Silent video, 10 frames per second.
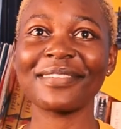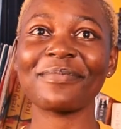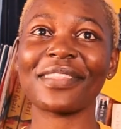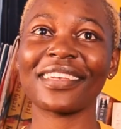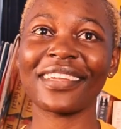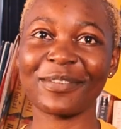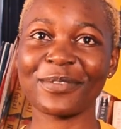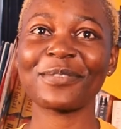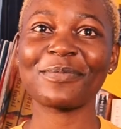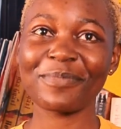but then i
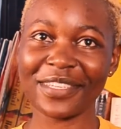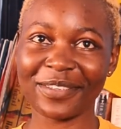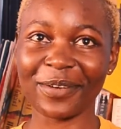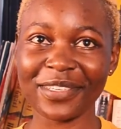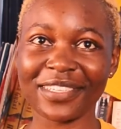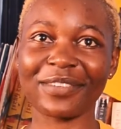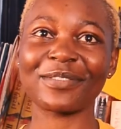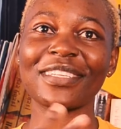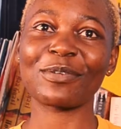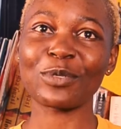was not being taught i was
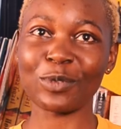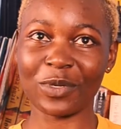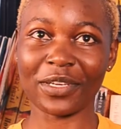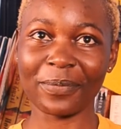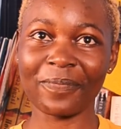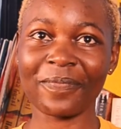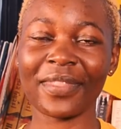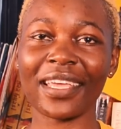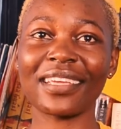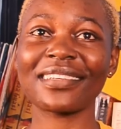now doing
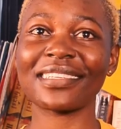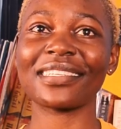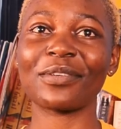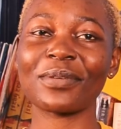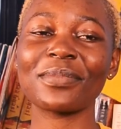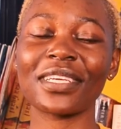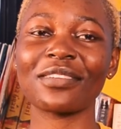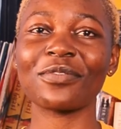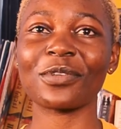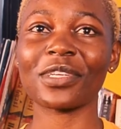i created a website
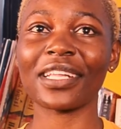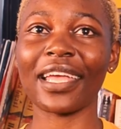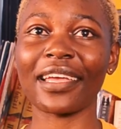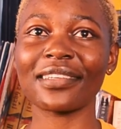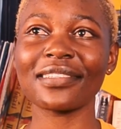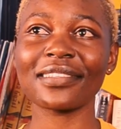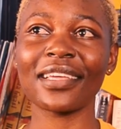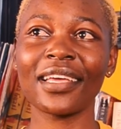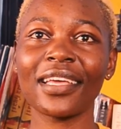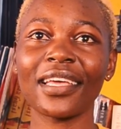for a client
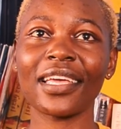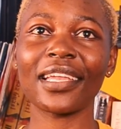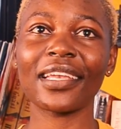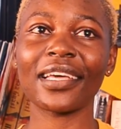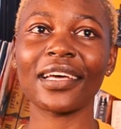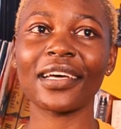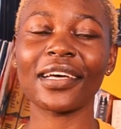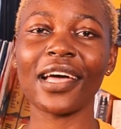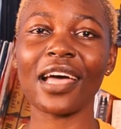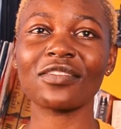and uh,
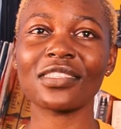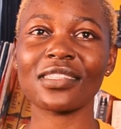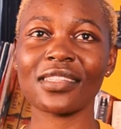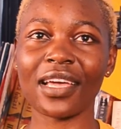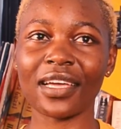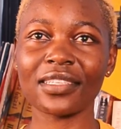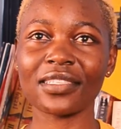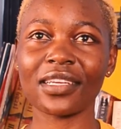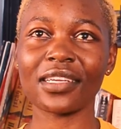after that i